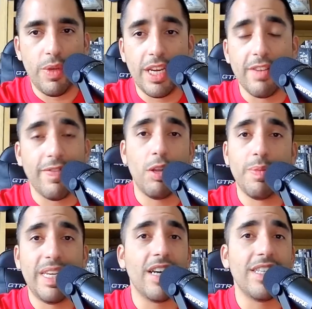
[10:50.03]
You can follow
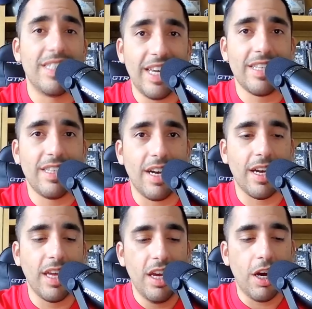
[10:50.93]
me on
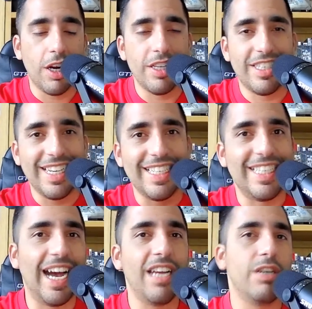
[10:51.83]
TikTok,
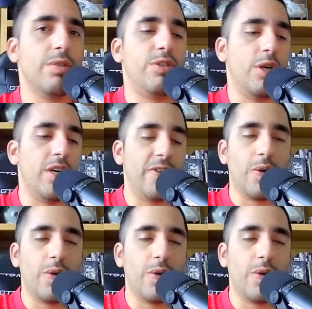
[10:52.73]
RJ.Ochoa.